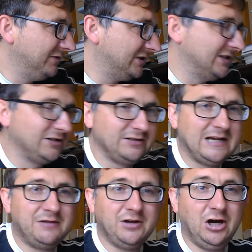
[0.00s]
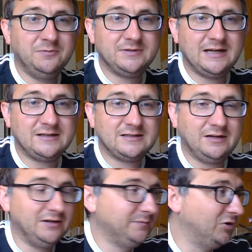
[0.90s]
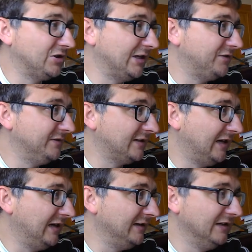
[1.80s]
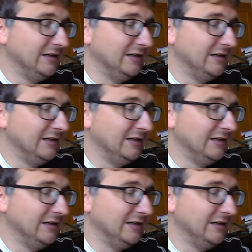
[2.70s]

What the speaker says: she's now the Home Secretary, but she had to resign